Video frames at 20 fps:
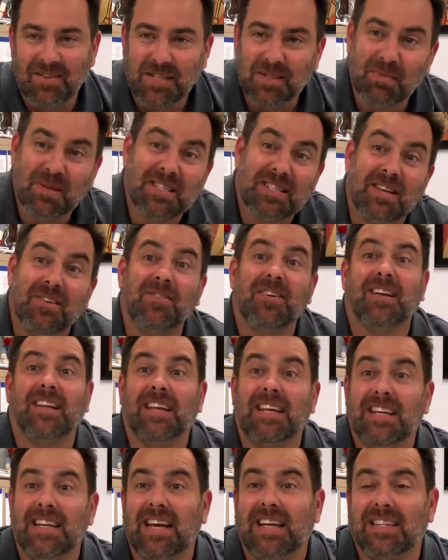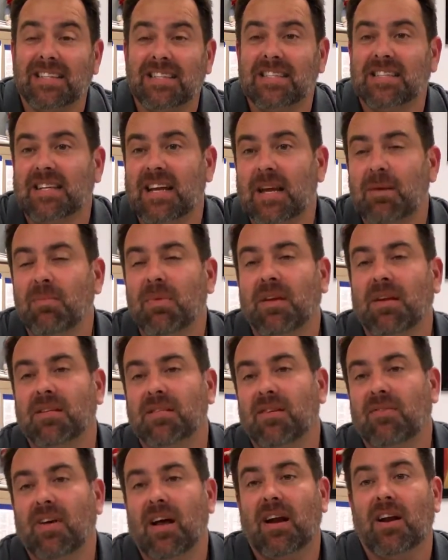specifically Texas State, because
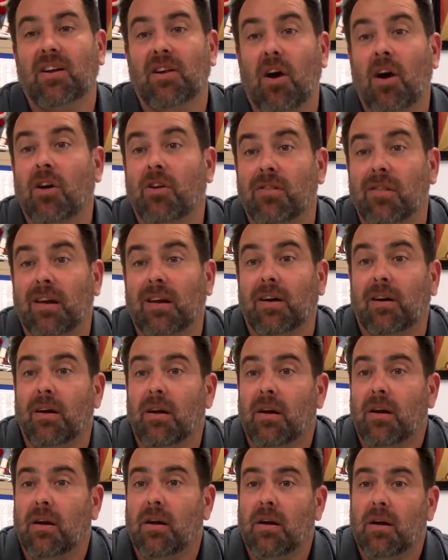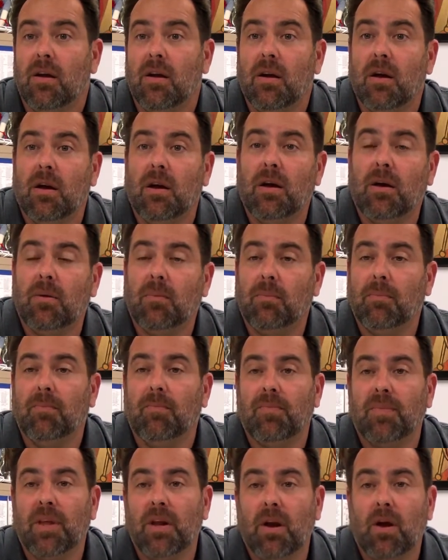I've got a daughter there.
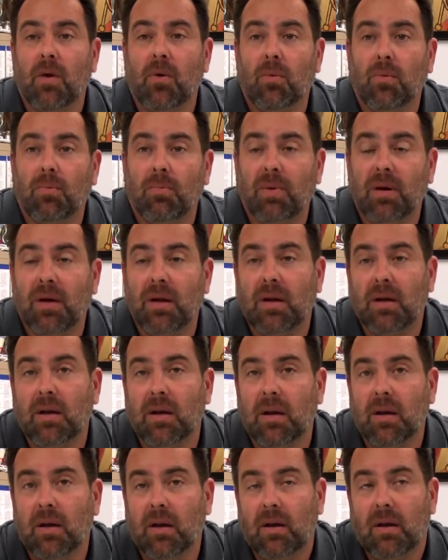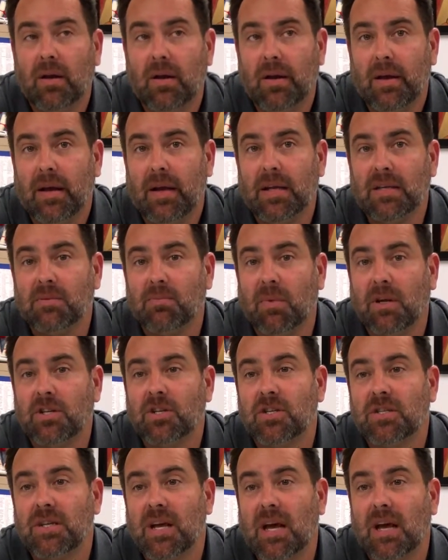But as
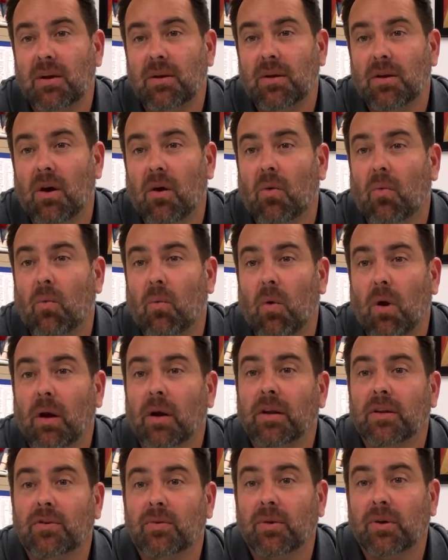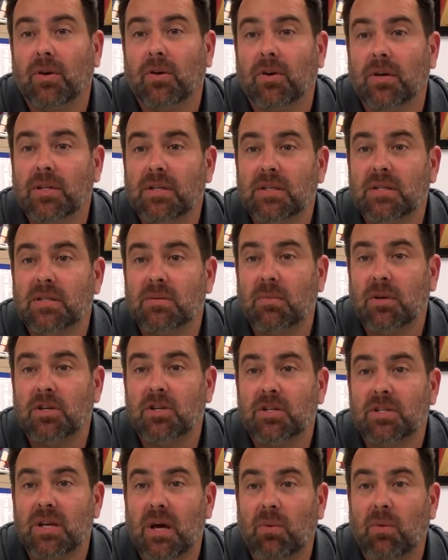much as I don't want it to increase, as
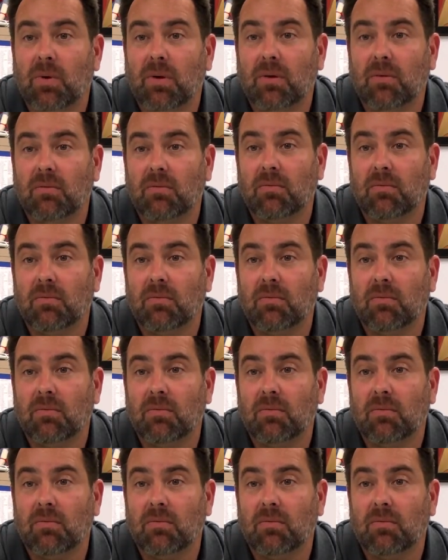much as I would